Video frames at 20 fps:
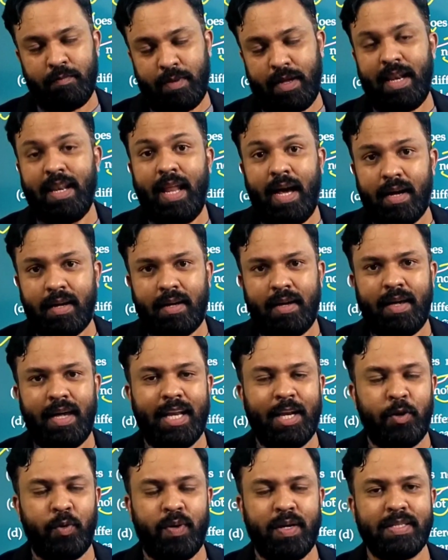luck
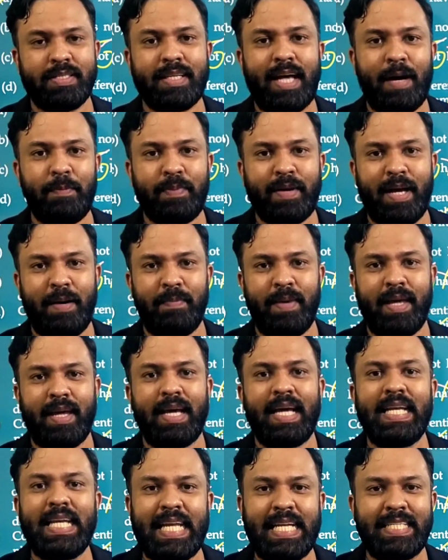in your
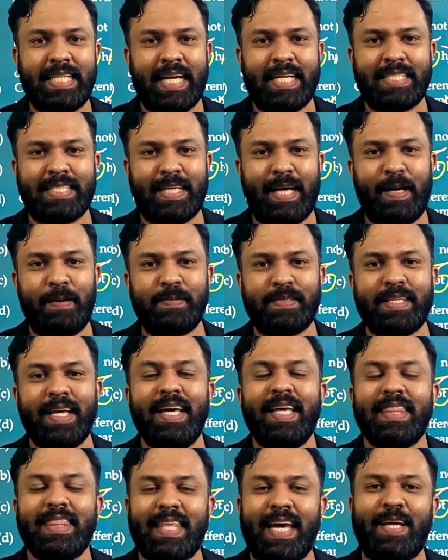upcoming NEET exams.
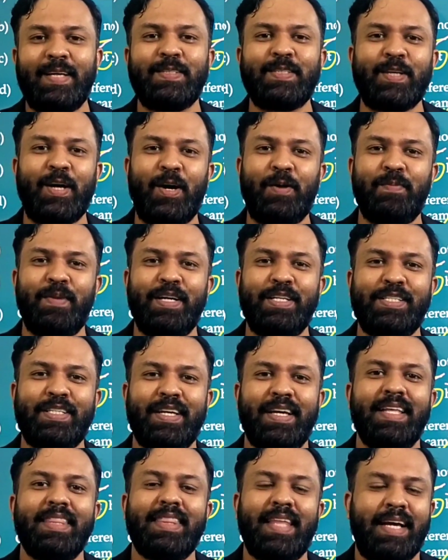Thank you so much.
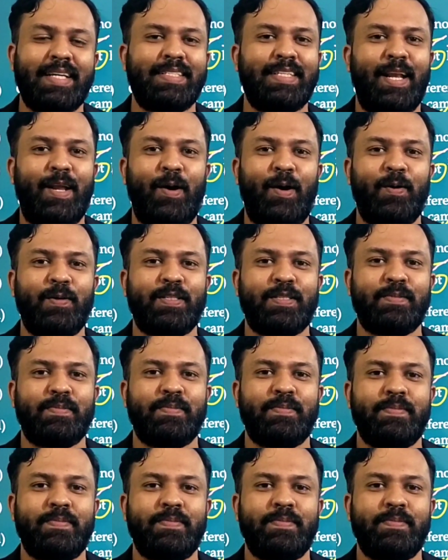Thanks a lot.